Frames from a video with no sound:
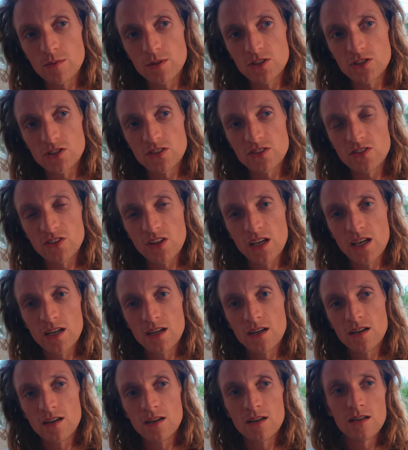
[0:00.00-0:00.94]
which is
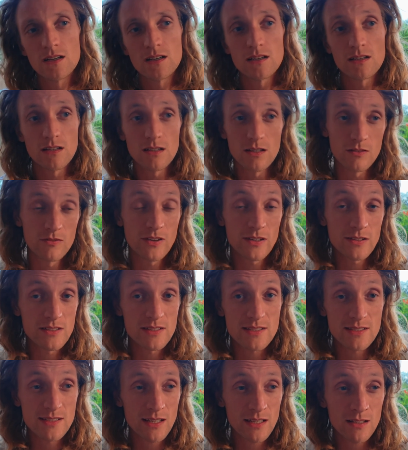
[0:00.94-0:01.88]
a very
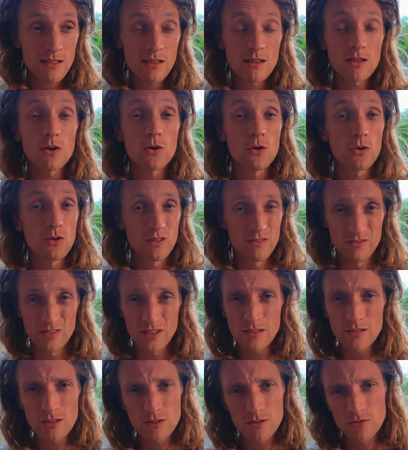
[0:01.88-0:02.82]
subtle or a
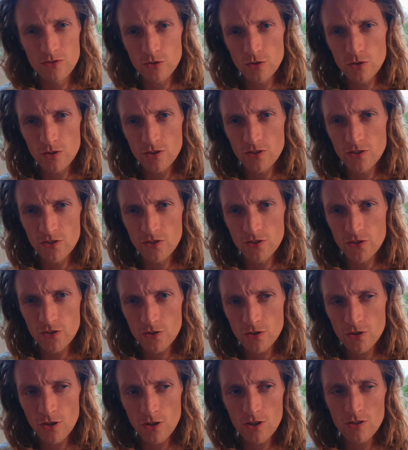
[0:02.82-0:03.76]
very overt and
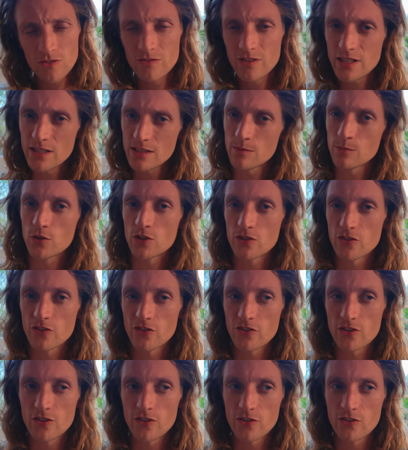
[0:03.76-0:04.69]
strong victim
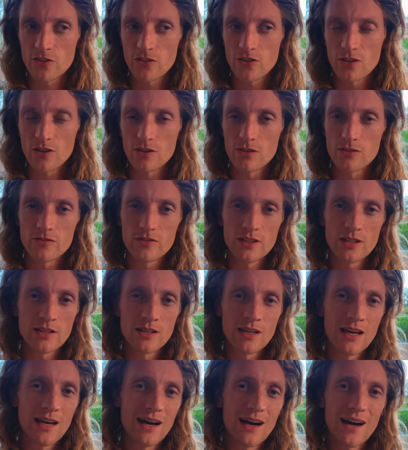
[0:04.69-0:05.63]
consciousness of
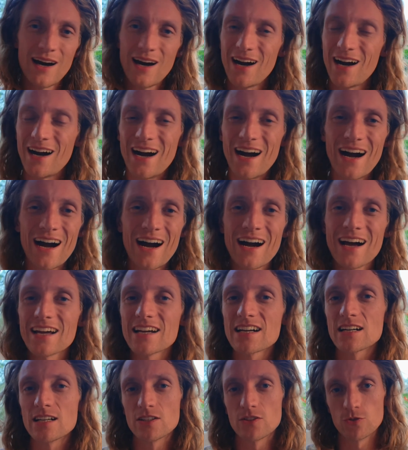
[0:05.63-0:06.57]
feeling, I
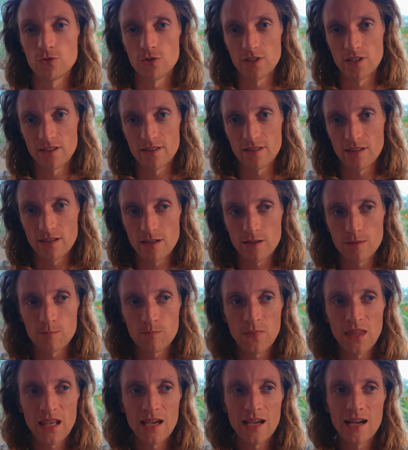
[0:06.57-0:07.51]
can't do
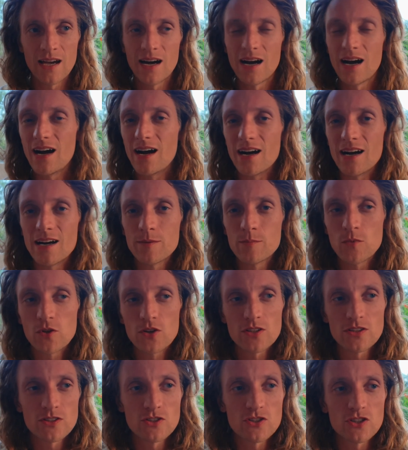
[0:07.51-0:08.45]
anything, I'm
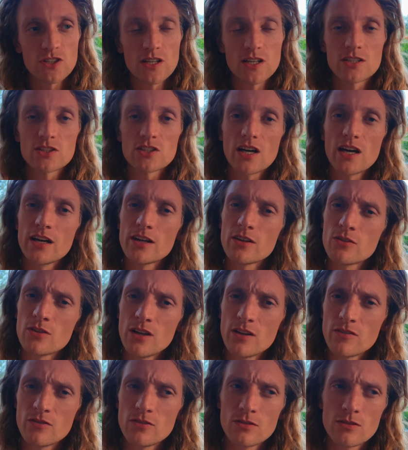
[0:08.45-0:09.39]
not in charge, I don't
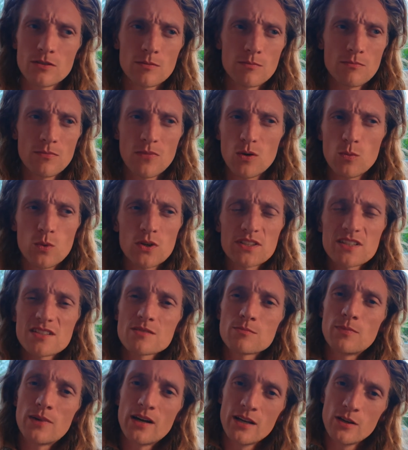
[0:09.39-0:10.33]
have what
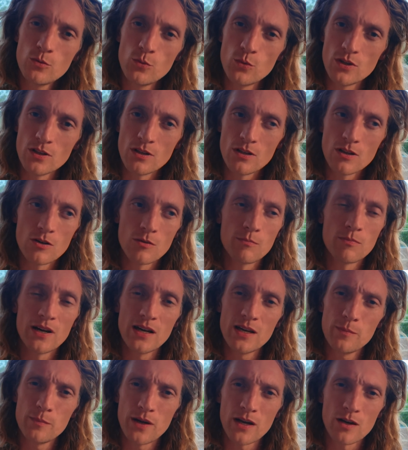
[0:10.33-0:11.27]
does my will or
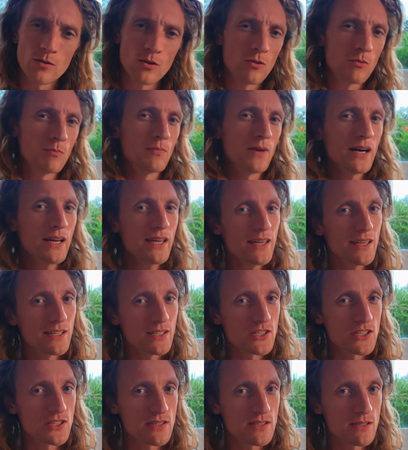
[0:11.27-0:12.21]
my power or my
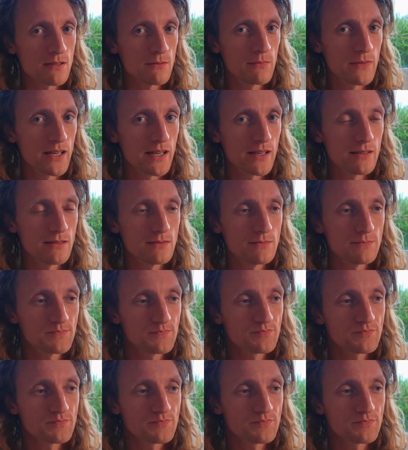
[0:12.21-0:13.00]
agency matter?